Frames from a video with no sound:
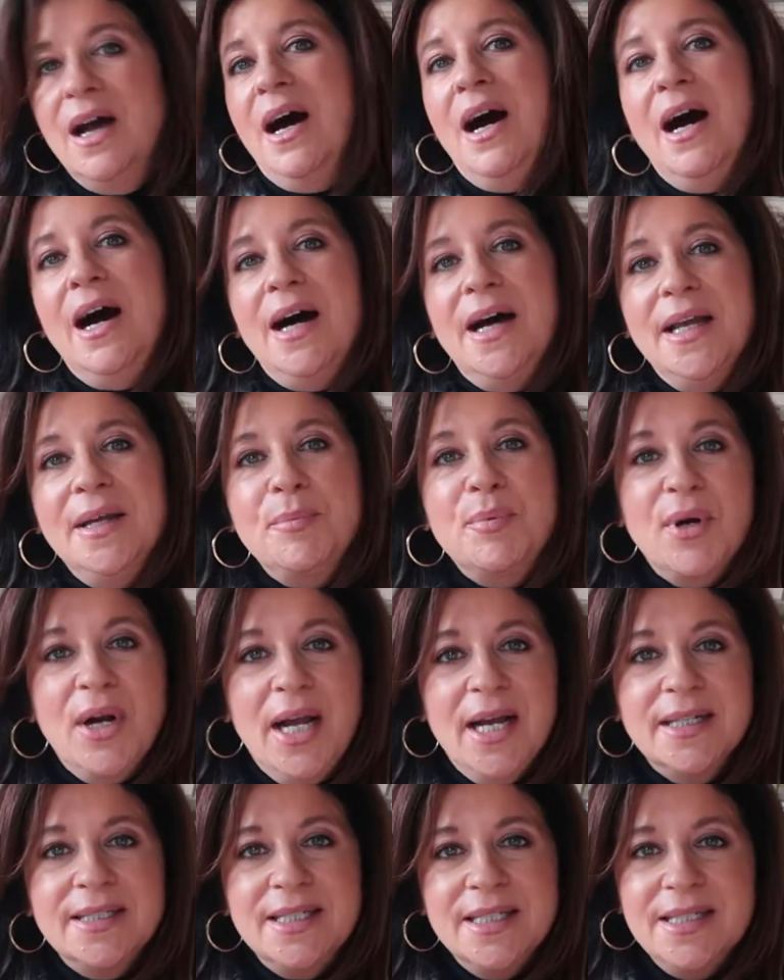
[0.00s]
I
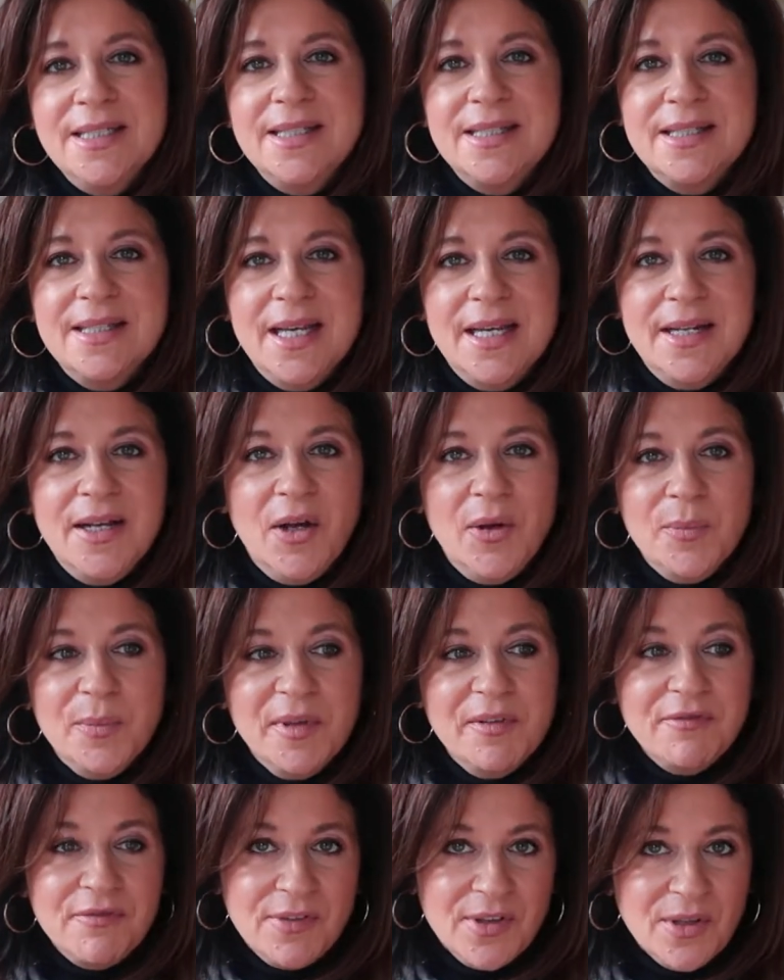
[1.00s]
practice that help
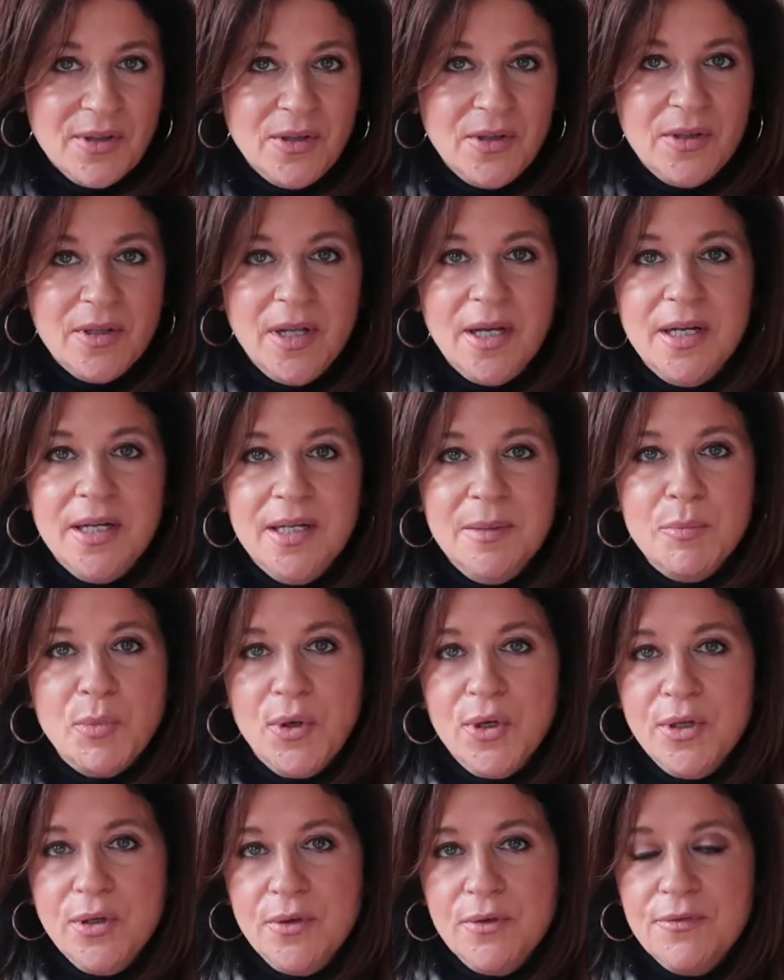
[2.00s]
me feel
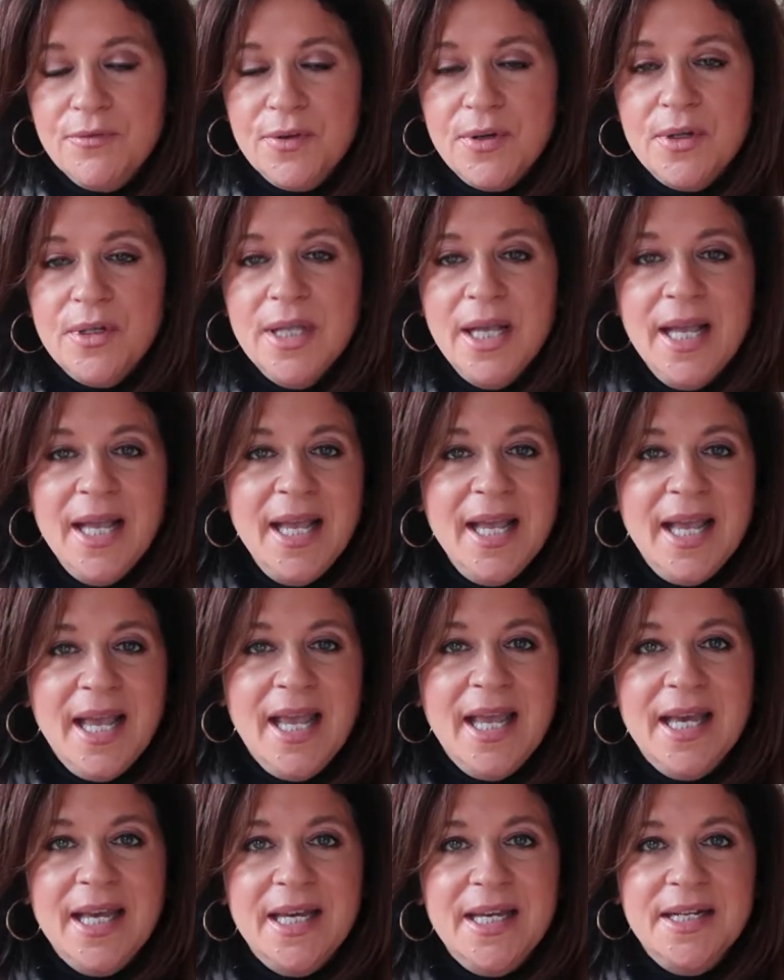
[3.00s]
more youthful,
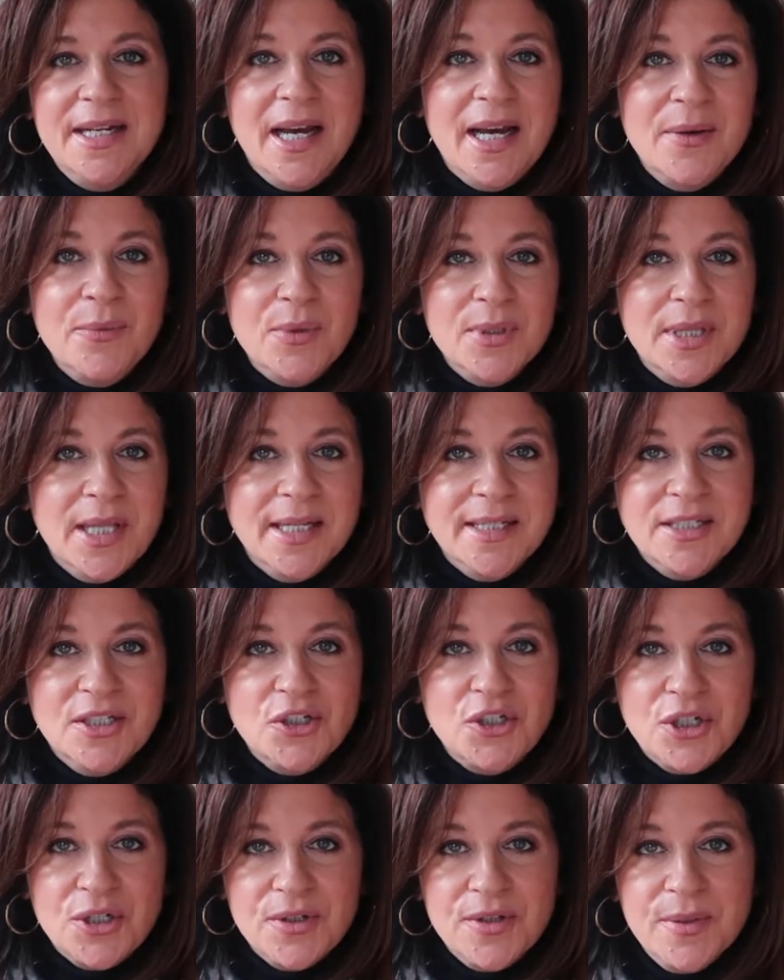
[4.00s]
and I would like to
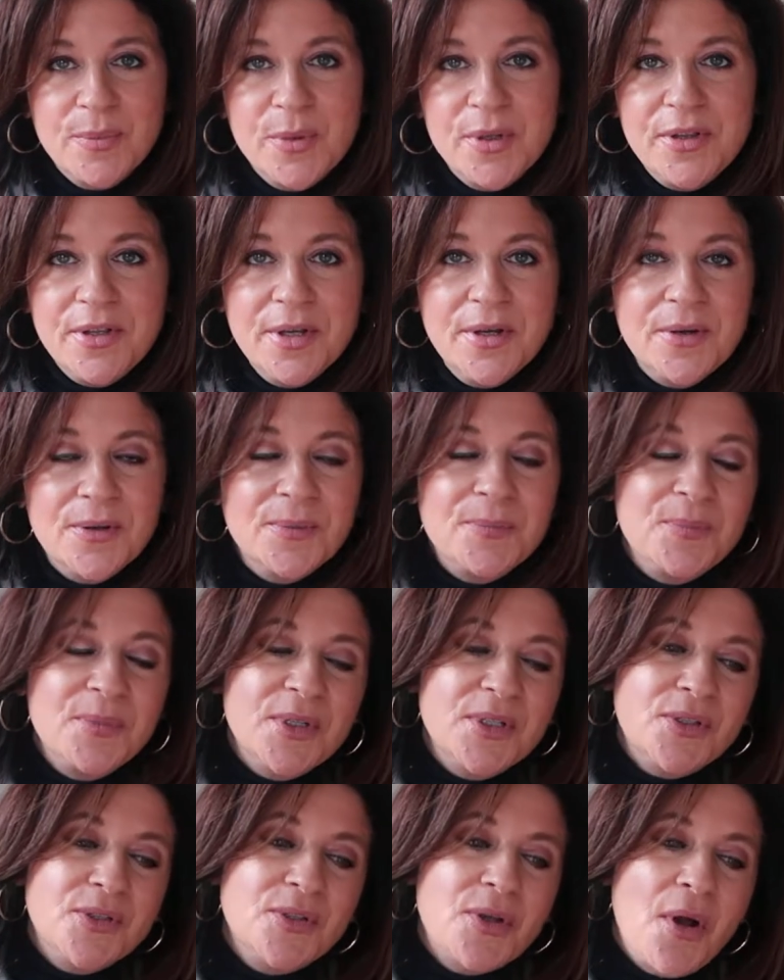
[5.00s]
share them with you.
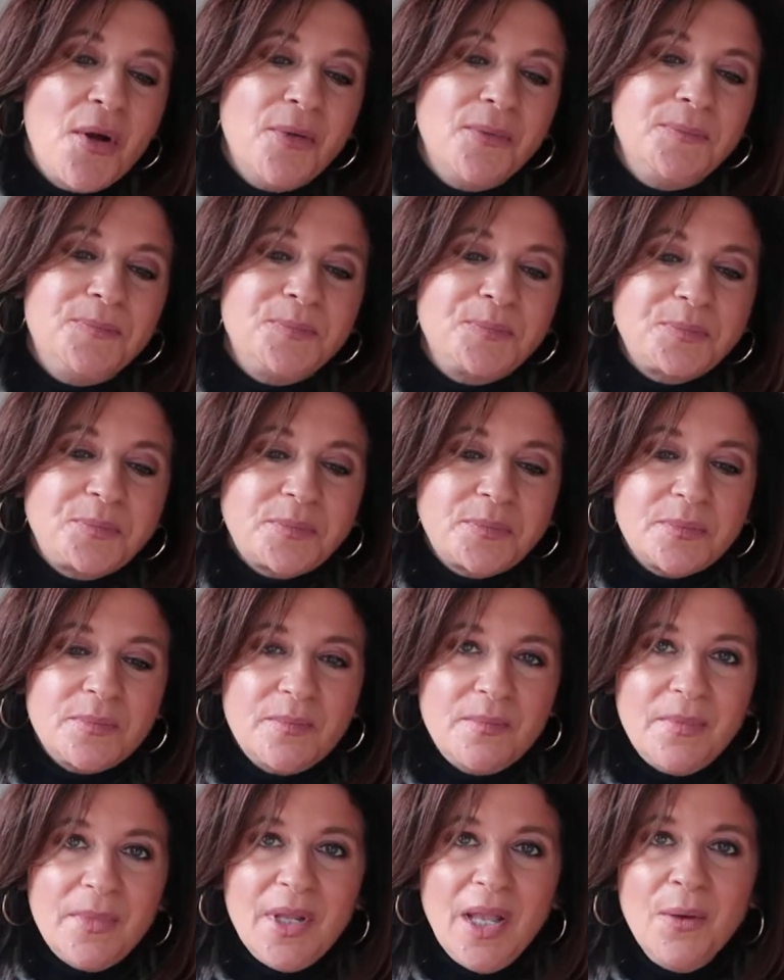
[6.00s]
So
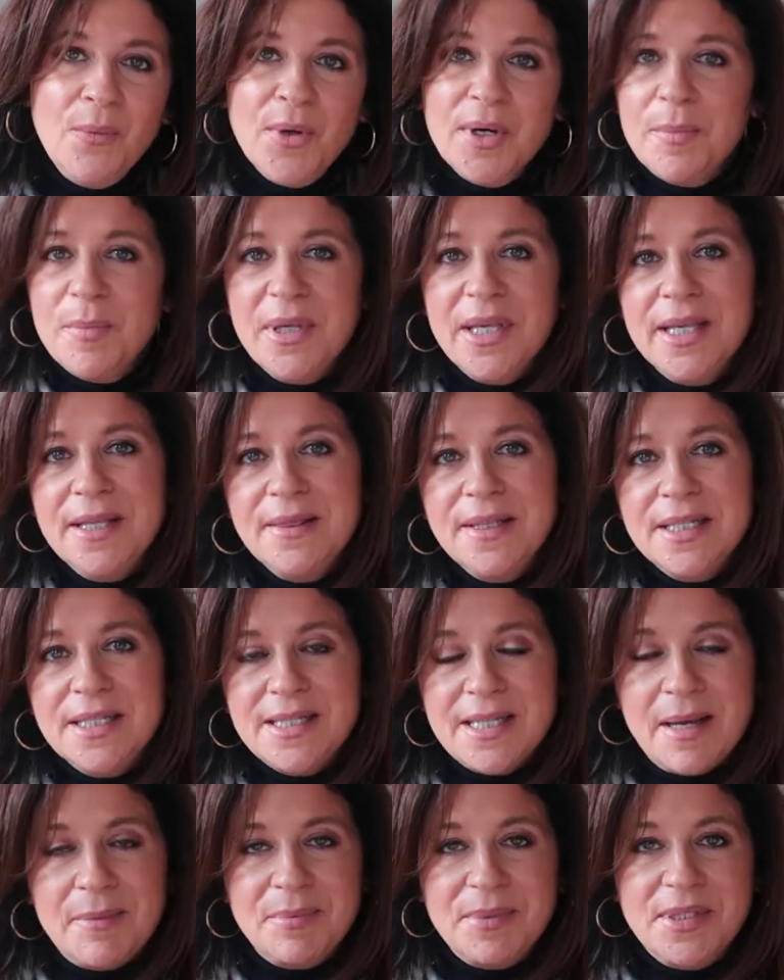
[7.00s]
I want to begin this
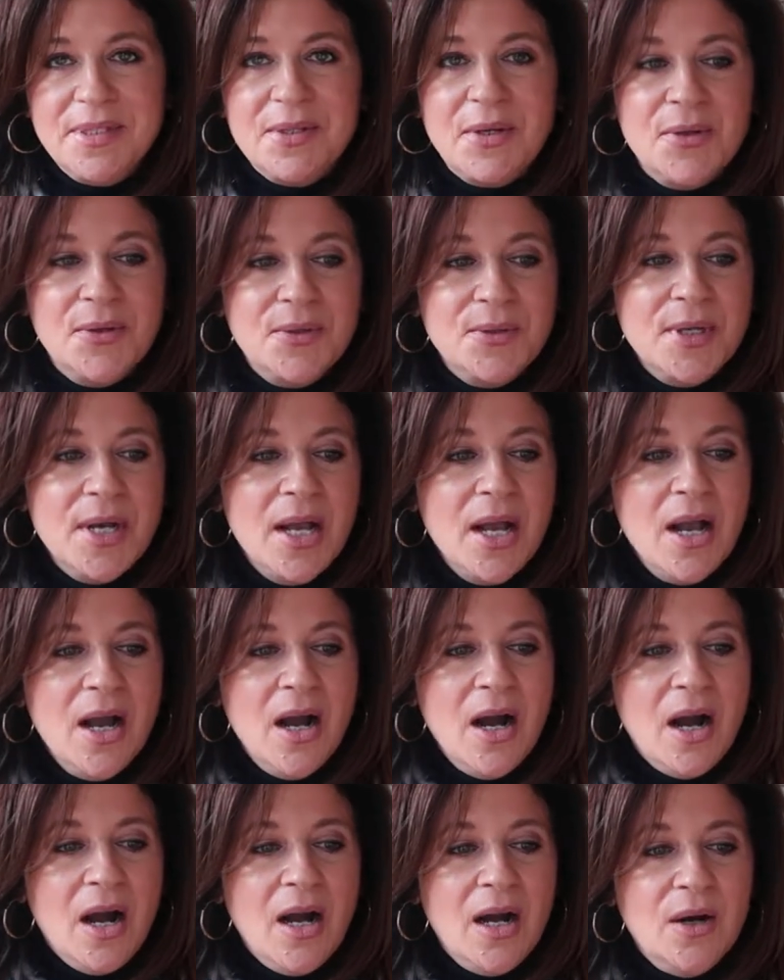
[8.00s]
episode
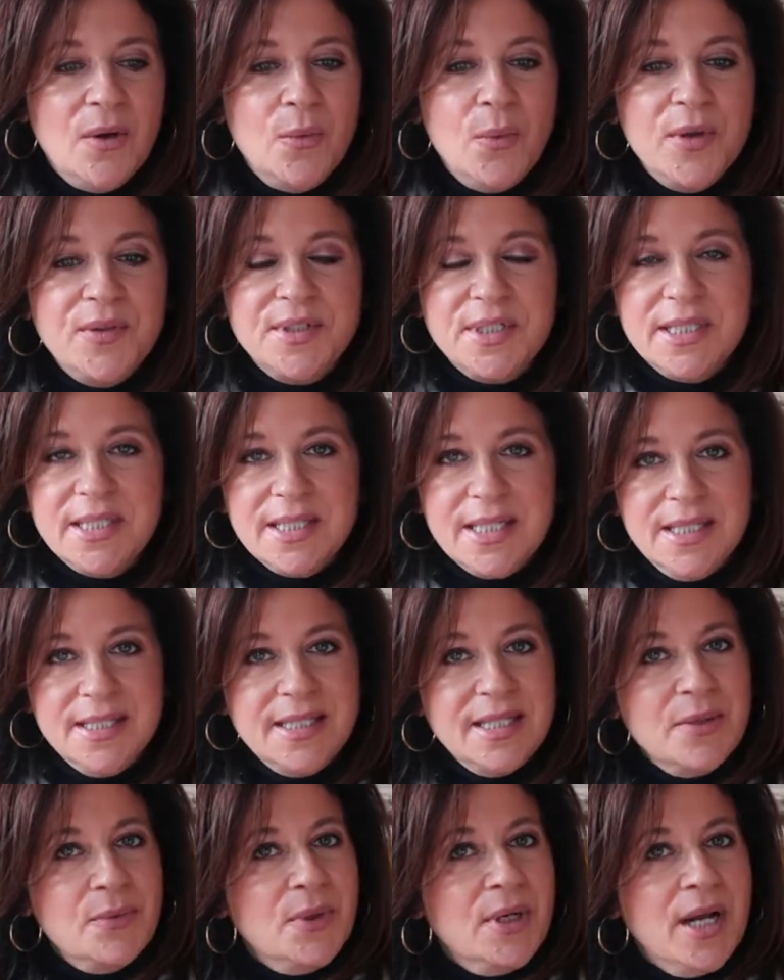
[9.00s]
with
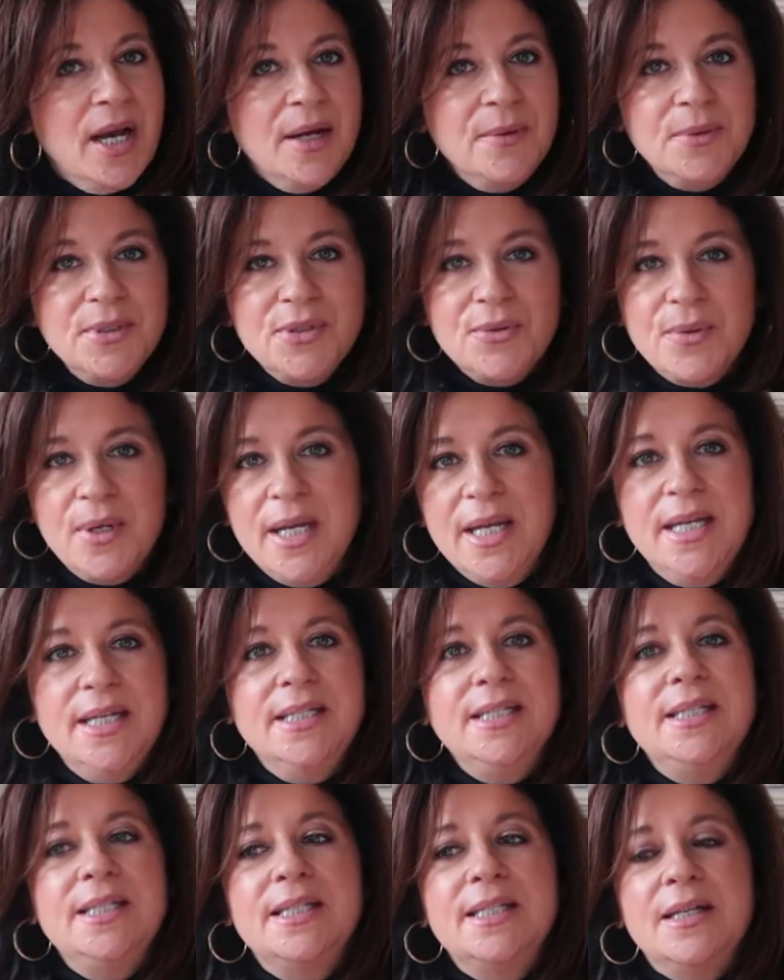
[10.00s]
discussing when I was
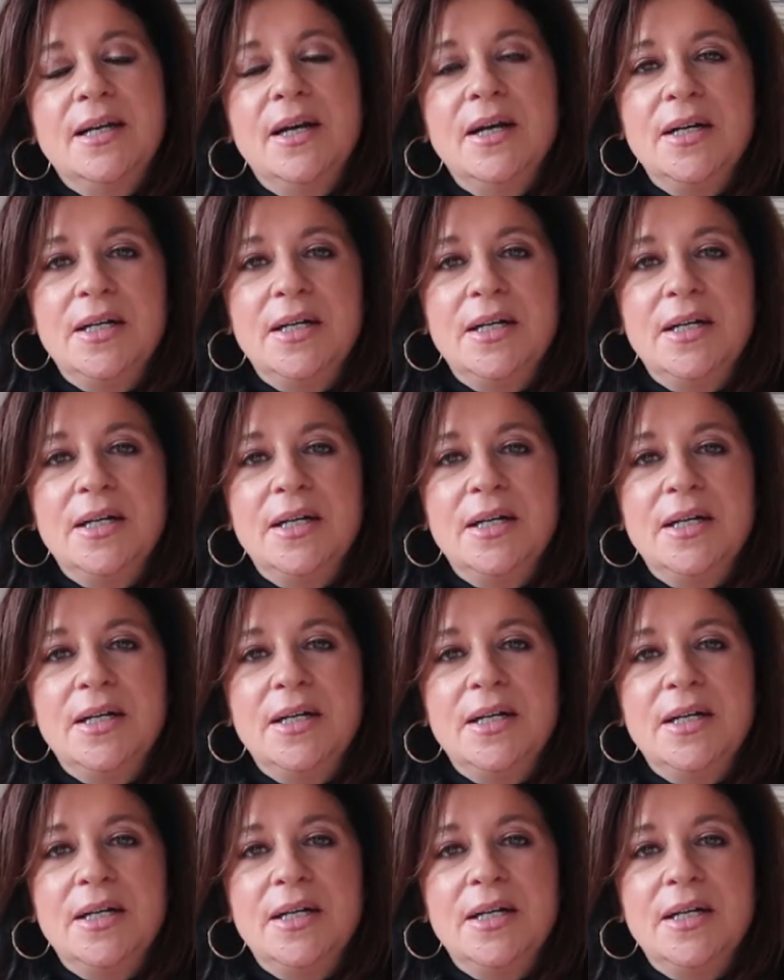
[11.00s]
raised.